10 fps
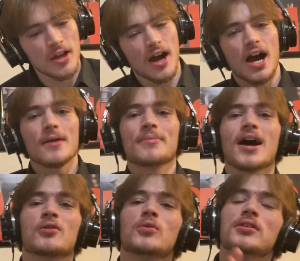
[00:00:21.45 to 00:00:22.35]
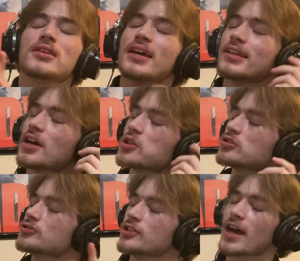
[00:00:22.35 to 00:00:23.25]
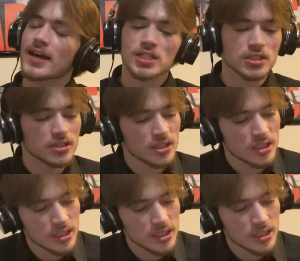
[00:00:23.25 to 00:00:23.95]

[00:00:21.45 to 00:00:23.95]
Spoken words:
I am back with yet another reaction